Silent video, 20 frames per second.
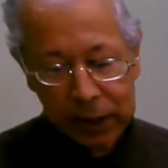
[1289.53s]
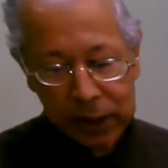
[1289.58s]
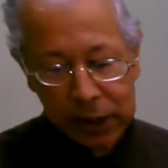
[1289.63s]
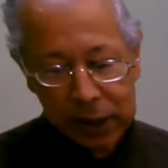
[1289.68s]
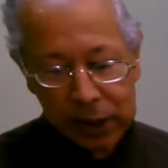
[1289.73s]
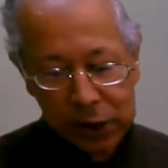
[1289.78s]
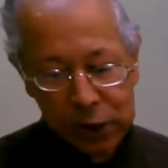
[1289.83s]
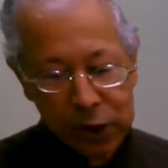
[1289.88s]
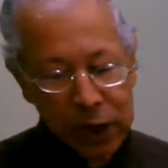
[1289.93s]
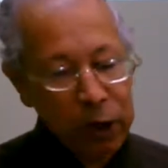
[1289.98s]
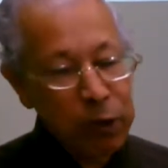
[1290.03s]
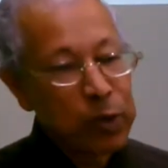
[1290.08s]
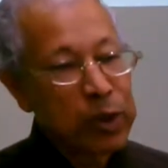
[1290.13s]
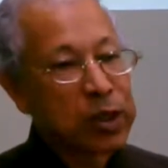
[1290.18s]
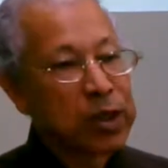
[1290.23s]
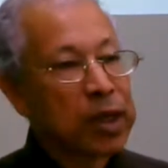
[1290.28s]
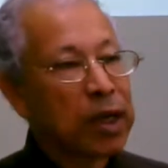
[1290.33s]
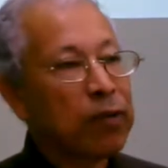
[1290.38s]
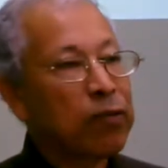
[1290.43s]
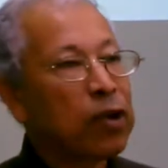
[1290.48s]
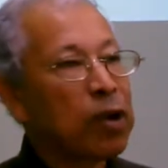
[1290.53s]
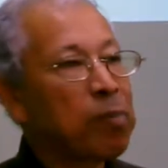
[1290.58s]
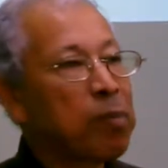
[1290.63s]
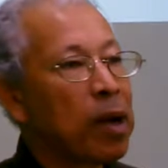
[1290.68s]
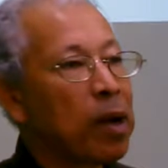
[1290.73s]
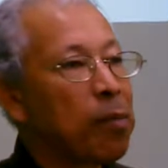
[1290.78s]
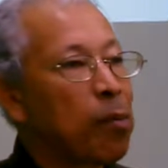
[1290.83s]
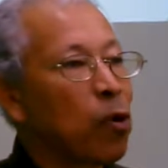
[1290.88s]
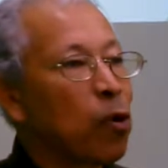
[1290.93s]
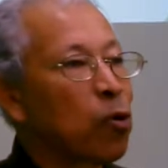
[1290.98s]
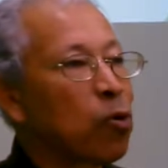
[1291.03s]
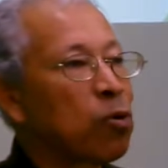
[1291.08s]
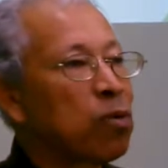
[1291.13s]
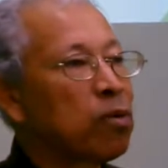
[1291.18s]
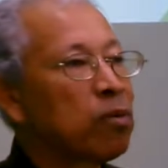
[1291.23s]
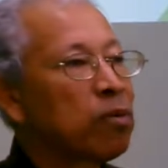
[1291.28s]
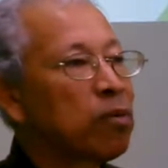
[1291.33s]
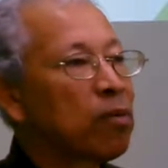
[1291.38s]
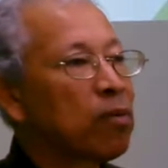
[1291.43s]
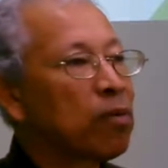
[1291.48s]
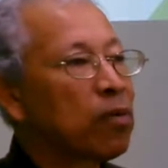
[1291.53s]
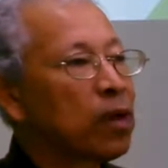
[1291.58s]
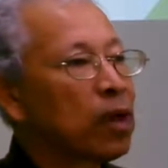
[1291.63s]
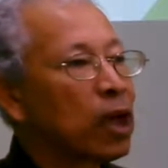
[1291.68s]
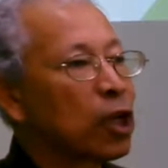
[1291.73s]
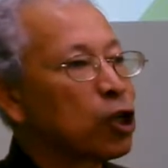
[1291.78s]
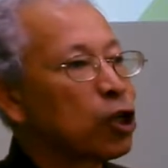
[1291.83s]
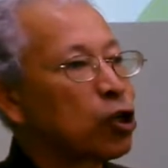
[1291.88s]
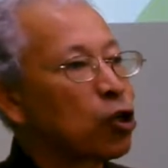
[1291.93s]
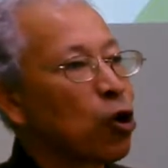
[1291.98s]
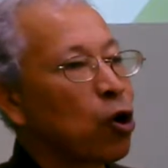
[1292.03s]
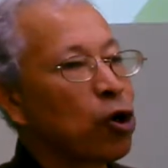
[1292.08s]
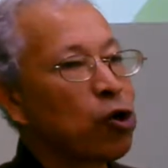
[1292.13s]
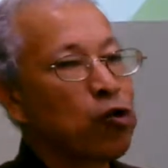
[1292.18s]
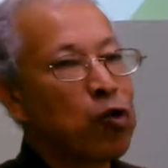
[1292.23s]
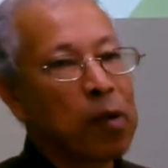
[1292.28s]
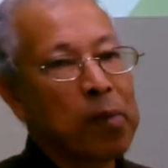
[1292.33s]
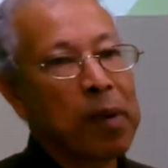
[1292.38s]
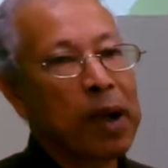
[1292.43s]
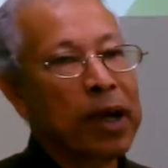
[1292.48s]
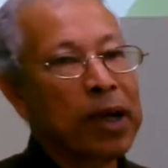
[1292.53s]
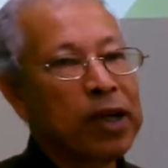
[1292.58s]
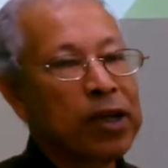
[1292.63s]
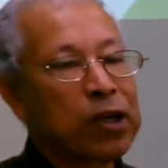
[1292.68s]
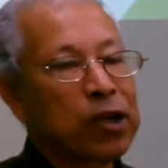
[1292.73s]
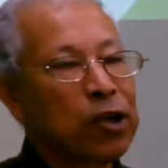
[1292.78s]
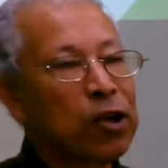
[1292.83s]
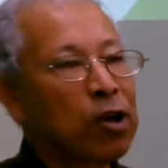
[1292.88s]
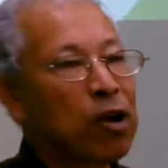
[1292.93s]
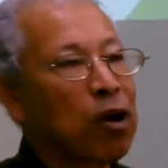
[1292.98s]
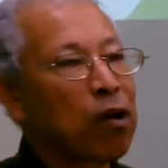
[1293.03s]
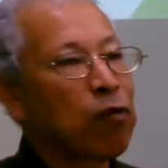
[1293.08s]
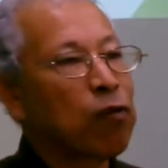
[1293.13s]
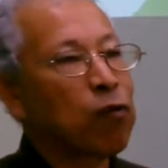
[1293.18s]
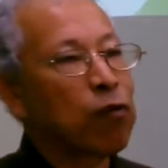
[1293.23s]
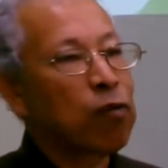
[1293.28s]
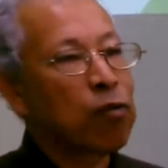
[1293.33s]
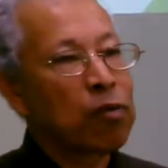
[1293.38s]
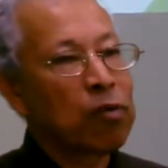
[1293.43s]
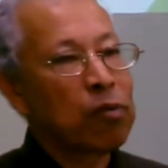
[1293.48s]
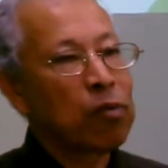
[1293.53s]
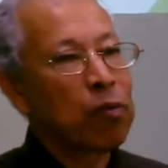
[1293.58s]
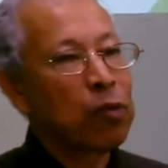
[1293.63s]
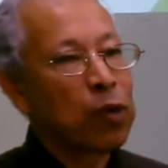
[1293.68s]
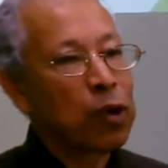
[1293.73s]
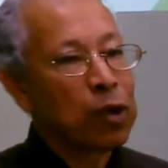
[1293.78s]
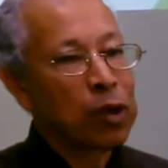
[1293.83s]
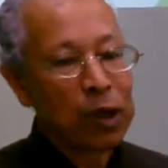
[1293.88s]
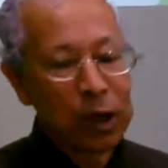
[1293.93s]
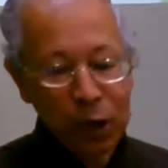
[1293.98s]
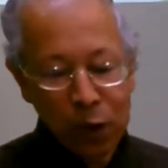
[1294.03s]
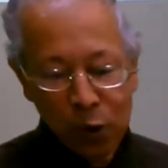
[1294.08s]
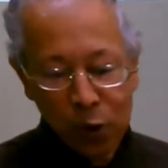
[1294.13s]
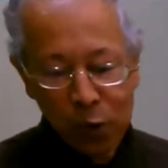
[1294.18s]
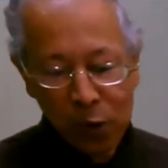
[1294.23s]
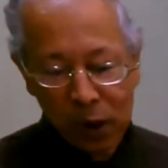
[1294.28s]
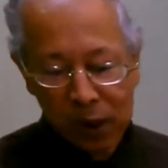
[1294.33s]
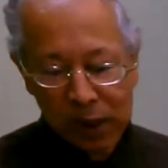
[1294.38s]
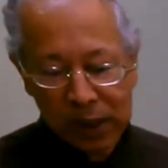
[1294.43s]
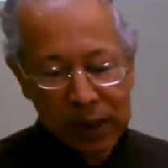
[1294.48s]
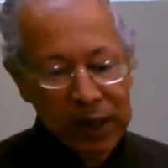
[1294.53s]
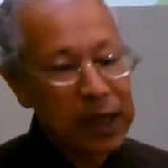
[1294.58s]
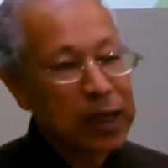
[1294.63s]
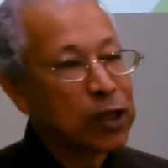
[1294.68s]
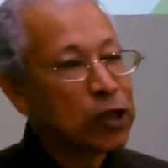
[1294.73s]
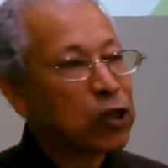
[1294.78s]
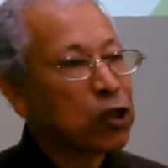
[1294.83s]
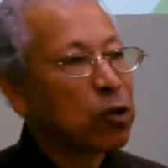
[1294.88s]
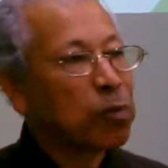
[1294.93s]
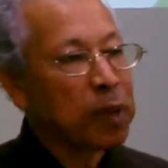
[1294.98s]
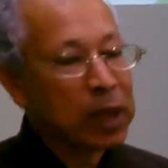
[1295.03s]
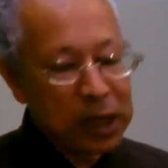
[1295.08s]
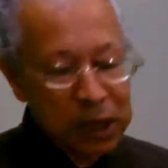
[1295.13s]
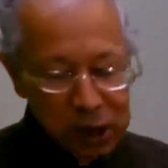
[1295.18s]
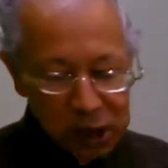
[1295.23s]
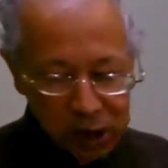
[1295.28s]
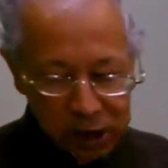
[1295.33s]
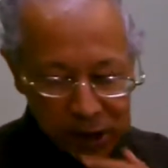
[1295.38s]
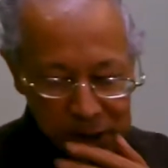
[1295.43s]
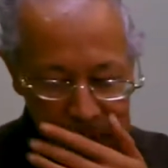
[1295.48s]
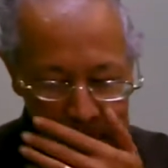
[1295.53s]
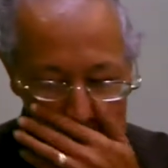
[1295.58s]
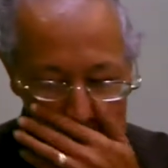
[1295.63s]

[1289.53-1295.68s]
So I received a memo, a short reminder of what needs to be done.